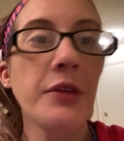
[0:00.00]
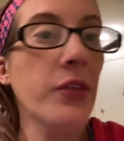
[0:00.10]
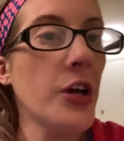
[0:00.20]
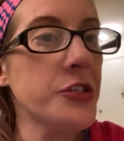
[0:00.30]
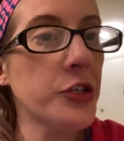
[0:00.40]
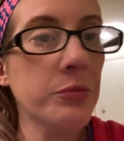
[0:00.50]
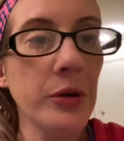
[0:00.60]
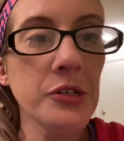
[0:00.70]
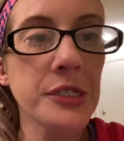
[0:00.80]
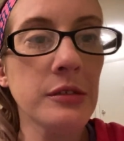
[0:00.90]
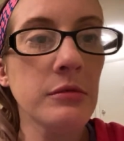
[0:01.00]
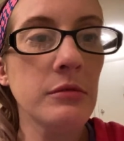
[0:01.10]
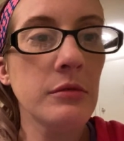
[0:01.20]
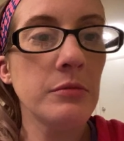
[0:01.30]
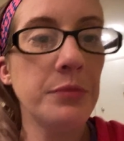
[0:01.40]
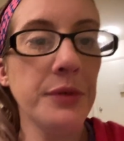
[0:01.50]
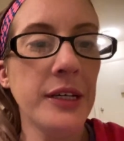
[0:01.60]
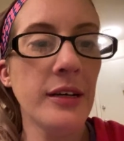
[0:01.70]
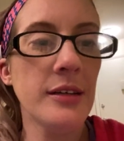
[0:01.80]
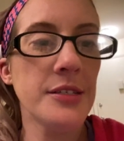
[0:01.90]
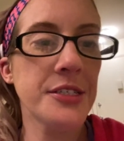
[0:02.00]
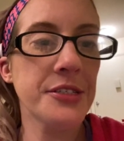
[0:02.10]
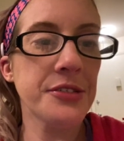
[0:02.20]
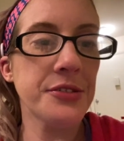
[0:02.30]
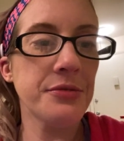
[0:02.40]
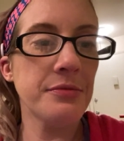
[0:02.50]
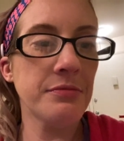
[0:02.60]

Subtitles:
lost a good person because,